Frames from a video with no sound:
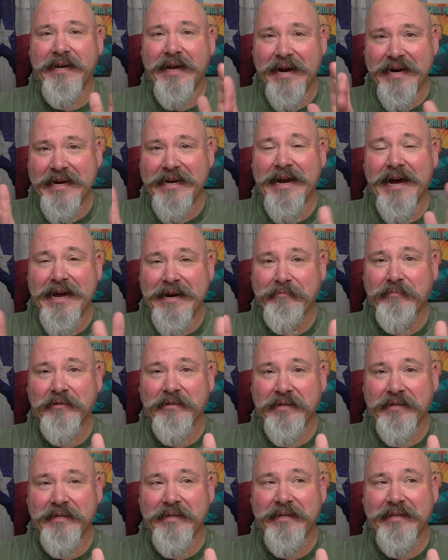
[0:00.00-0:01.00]

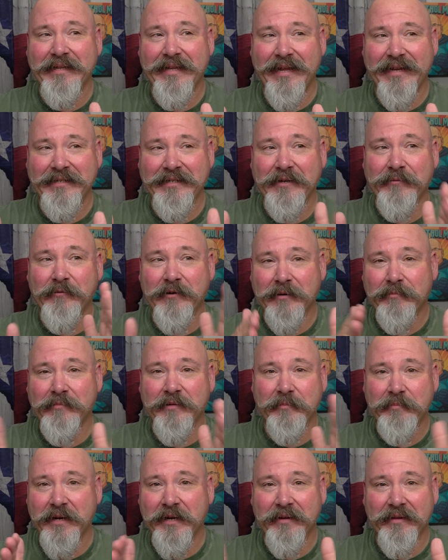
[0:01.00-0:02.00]
99%, that somewhere
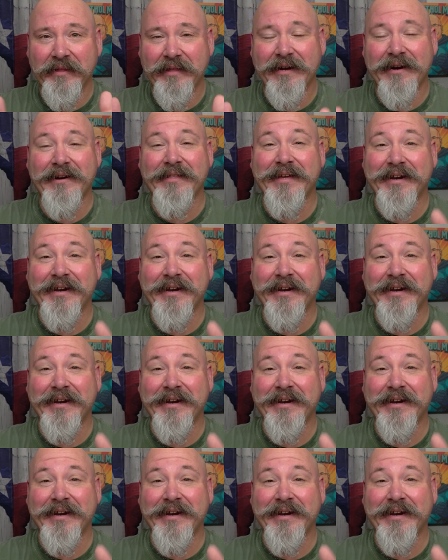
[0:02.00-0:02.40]
in the middle of there,